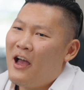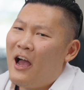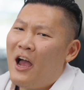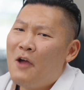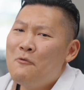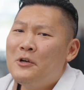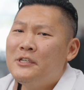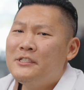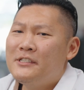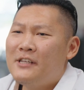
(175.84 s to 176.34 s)

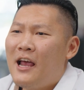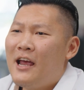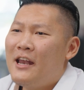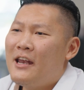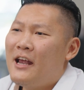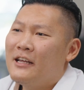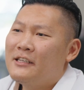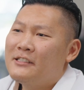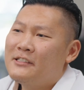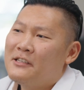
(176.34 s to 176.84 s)
I would say
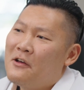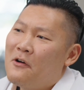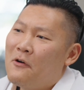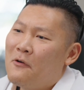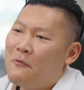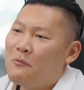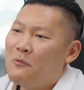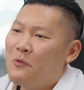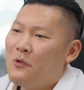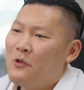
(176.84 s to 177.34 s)
that
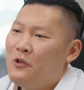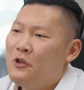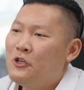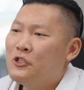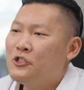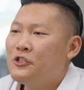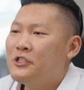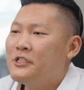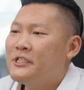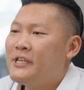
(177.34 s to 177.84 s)
so you
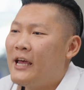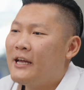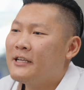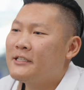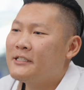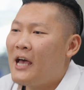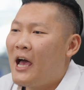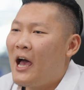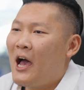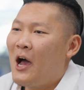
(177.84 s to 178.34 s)
should
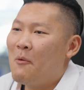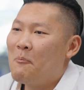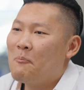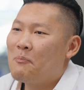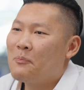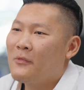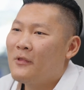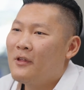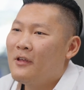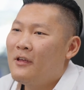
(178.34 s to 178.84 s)
take
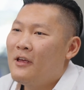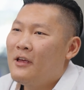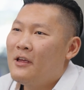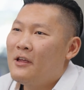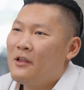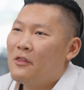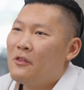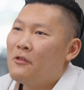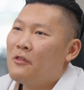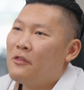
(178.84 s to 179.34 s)
time
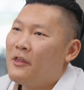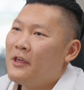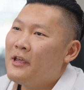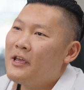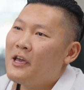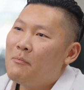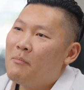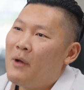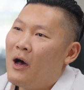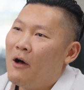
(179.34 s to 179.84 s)
to
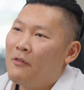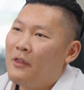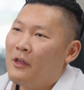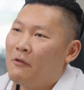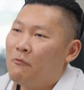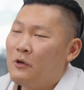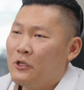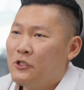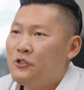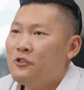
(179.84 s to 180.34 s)
think about
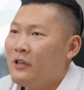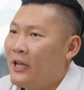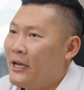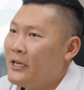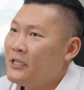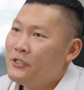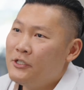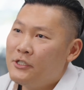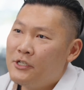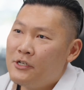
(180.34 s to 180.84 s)
that what you
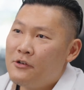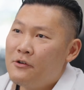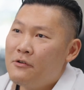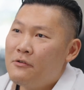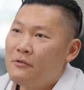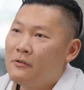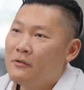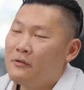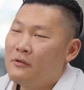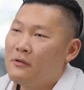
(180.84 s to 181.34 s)
like to do